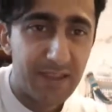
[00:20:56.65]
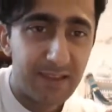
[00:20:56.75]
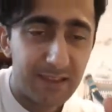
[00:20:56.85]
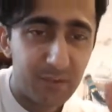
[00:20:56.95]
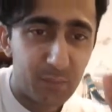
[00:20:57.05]

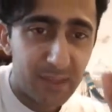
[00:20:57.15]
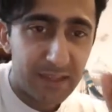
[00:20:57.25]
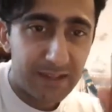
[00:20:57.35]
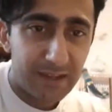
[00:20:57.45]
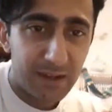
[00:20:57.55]
is
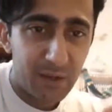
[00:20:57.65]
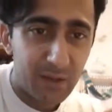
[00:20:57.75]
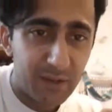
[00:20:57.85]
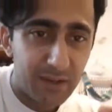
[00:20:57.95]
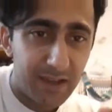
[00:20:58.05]
being
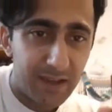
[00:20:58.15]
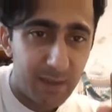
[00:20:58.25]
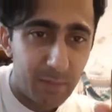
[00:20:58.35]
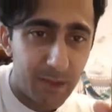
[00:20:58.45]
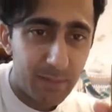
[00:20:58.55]
cloned
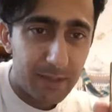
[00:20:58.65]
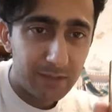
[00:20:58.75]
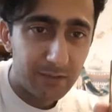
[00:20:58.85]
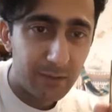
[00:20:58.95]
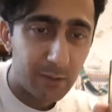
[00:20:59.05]
by
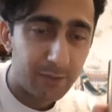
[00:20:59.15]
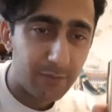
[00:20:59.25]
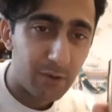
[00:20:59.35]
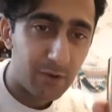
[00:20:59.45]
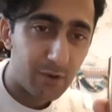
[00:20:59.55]
Mansura
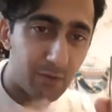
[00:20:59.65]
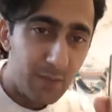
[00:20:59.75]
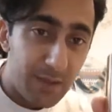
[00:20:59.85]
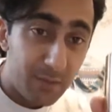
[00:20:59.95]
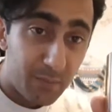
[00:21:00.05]
for a
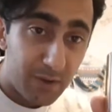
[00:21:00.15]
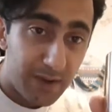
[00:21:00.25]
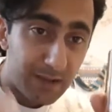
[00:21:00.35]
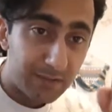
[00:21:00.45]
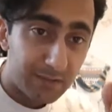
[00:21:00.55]
great
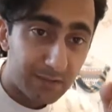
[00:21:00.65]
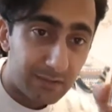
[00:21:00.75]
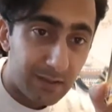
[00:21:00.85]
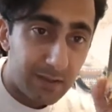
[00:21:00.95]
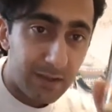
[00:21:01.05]
price
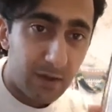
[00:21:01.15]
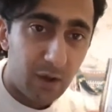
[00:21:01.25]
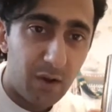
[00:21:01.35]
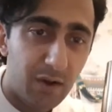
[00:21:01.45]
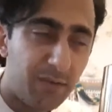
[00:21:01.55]

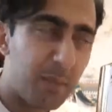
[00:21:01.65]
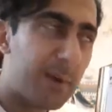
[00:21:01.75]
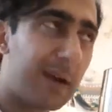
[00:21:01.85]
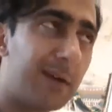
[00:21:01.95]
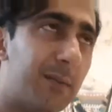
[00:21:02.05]
of
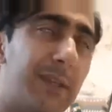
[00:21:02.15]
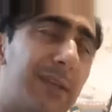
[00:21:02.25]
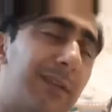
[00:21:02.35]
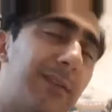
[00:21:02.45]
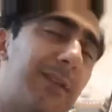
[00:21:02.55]

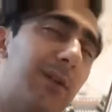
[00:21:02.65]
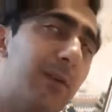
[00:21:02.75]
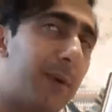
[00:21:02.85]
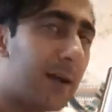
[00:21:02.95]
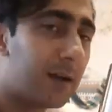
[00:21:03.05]
it's still about